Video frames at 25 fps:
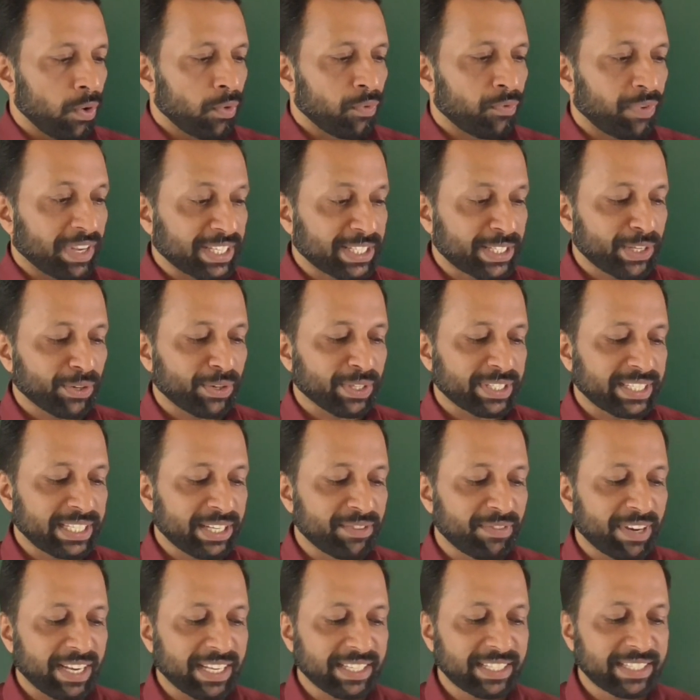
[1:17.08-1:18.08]
First
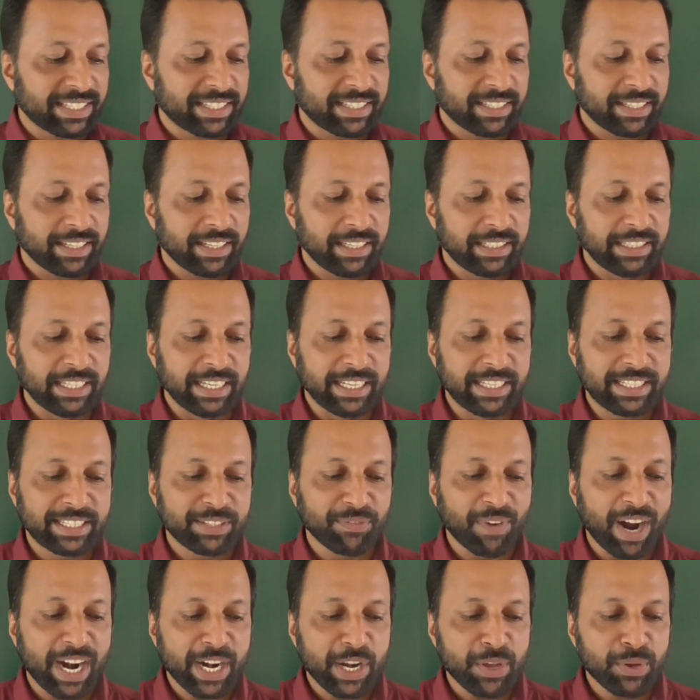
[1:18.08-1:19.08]
question was this.
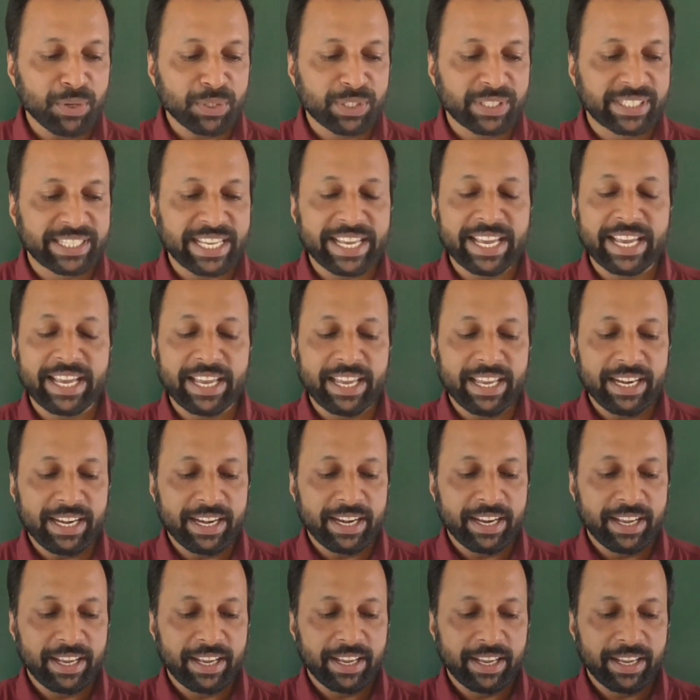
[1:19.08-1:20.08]
What do you
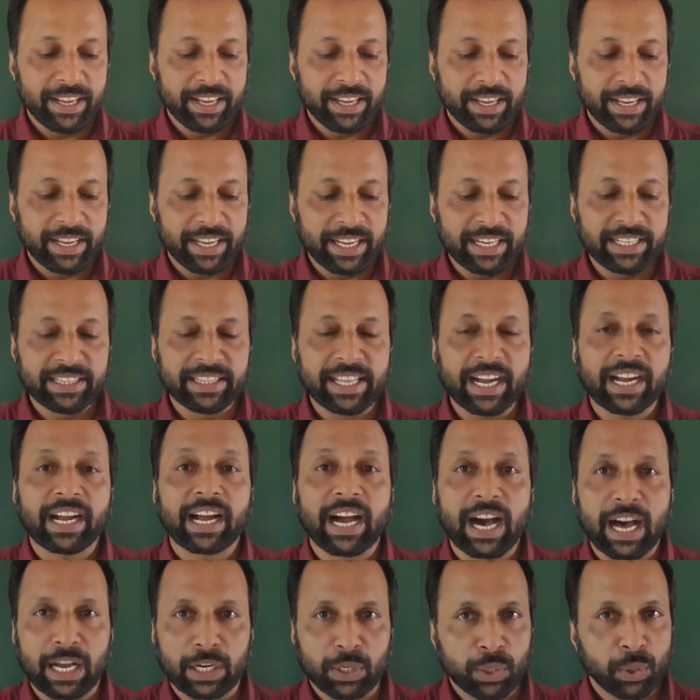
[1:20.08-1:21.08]
see in the
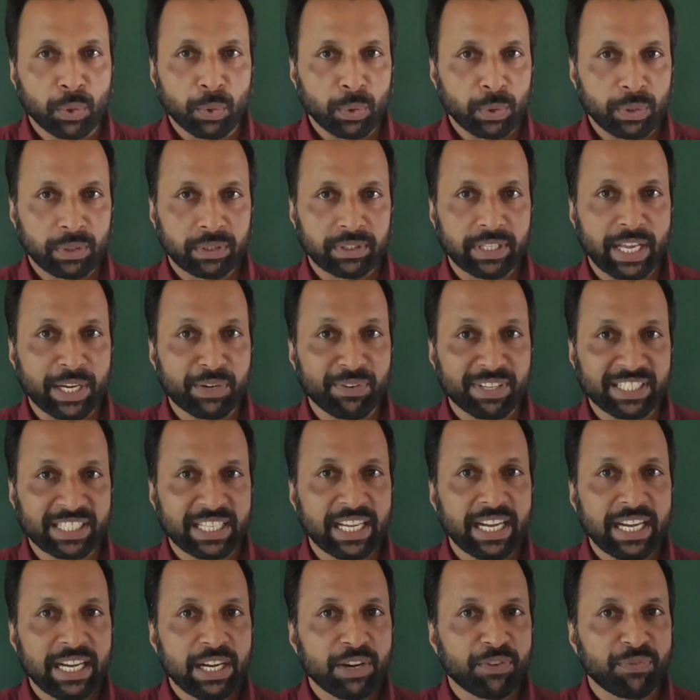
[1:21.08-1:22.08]
cartoon? That was
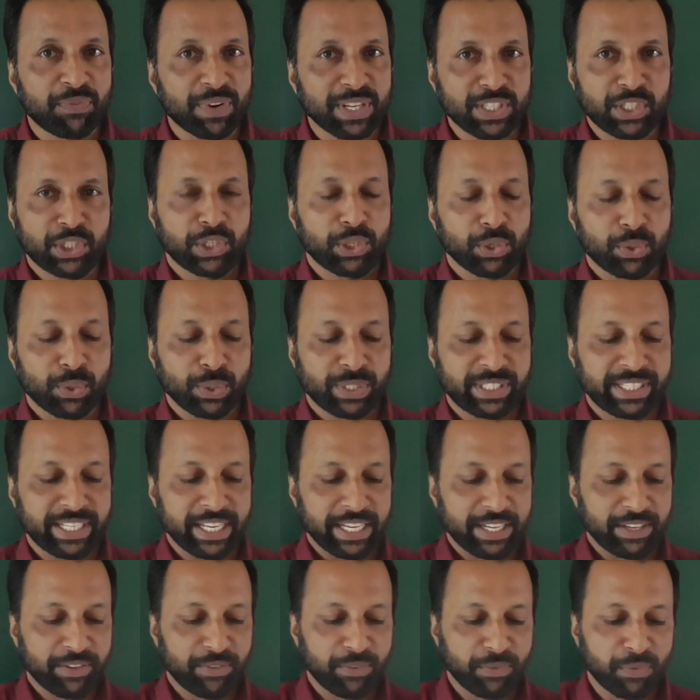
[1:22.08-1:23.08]
the first
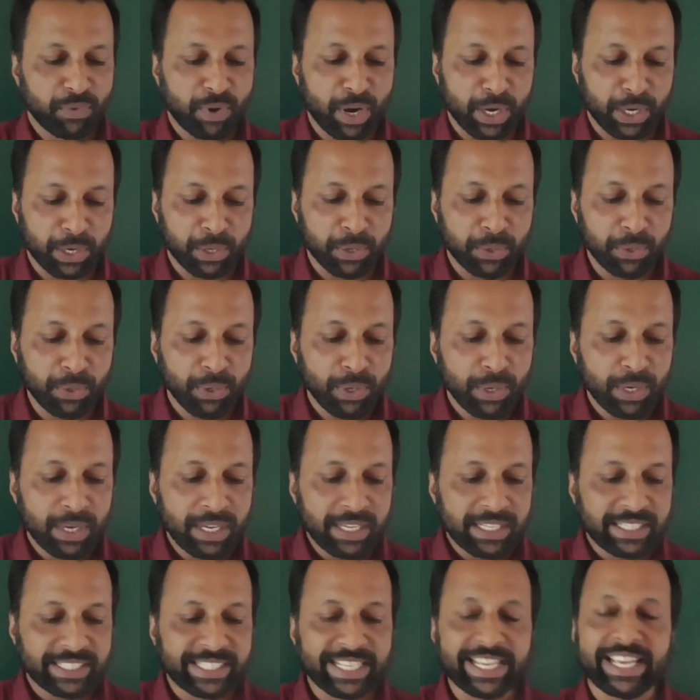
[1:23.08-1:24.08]
question. What do
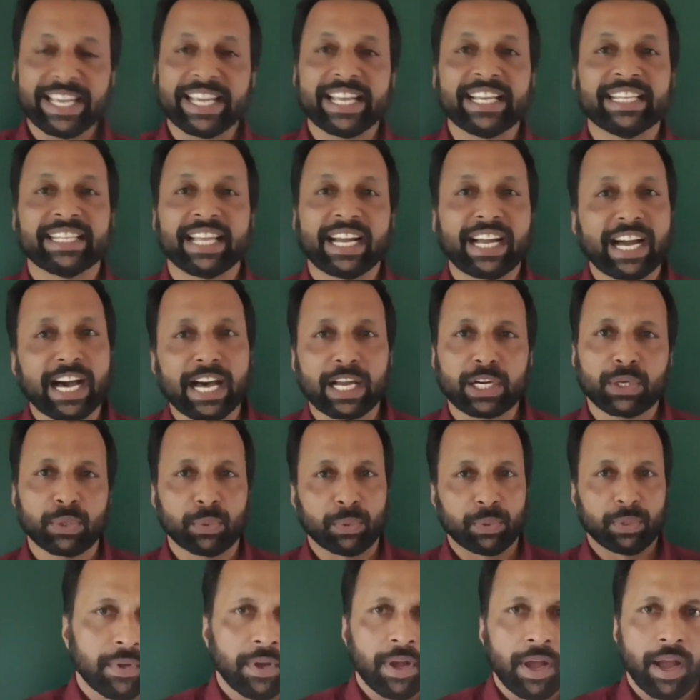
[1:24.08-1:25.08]
you see in the
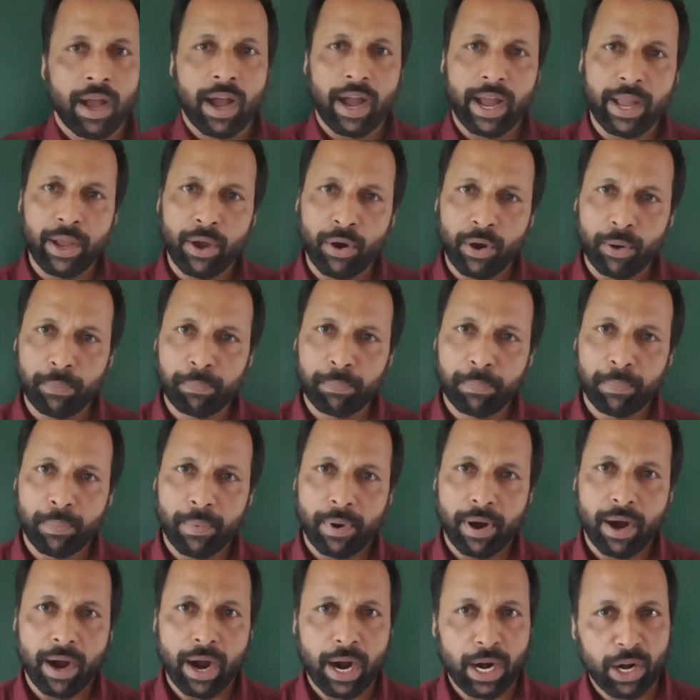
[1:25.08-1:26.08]
cartoon? I
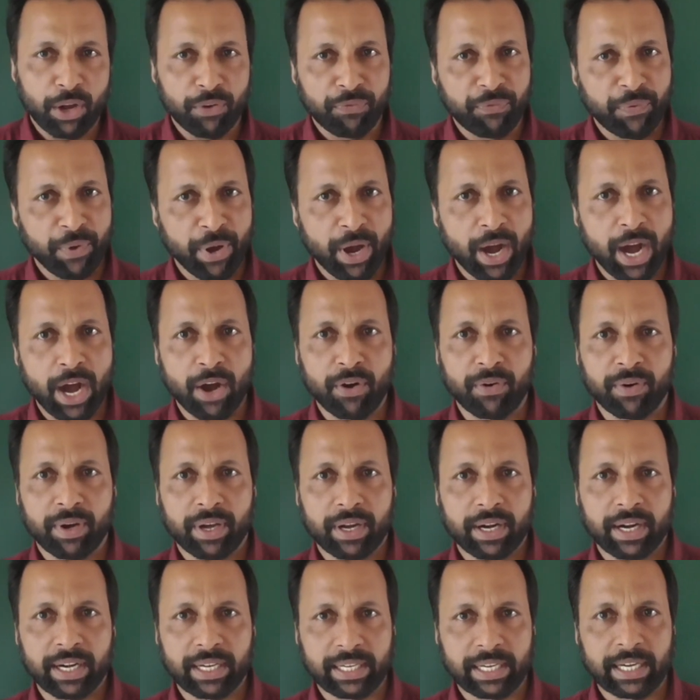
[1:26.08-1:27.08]
hope all of you
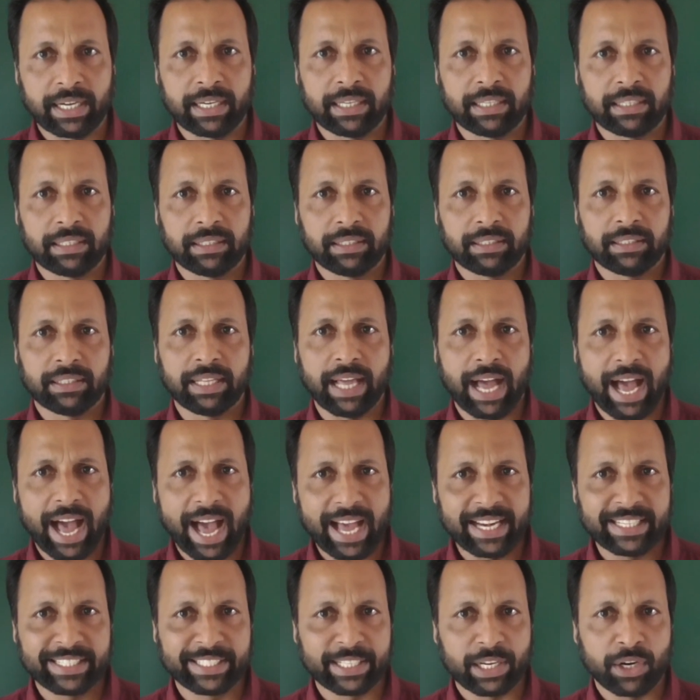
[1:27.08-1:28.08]
have written the
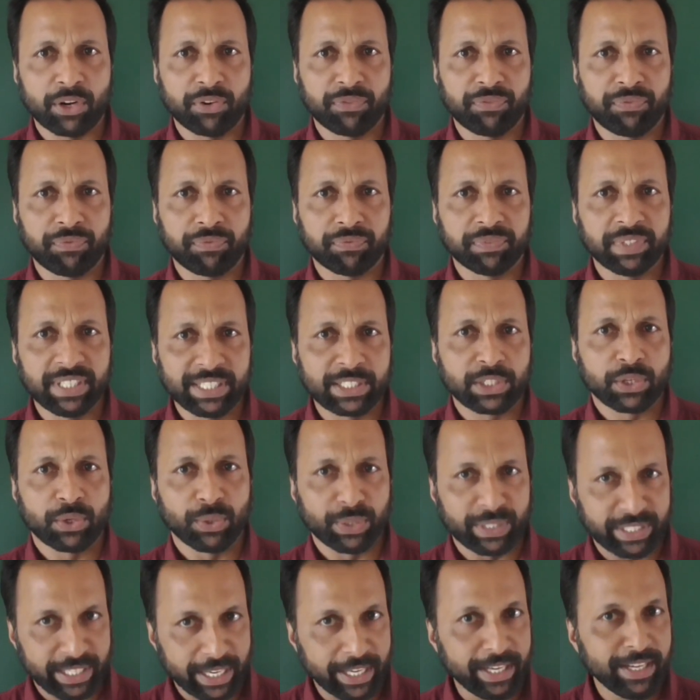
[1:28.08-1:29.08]
answer of this
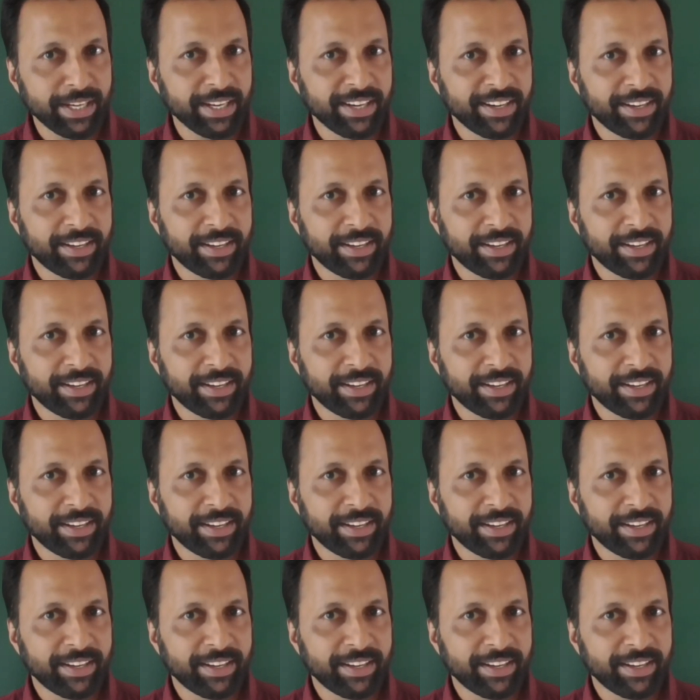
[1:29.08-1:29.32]
question.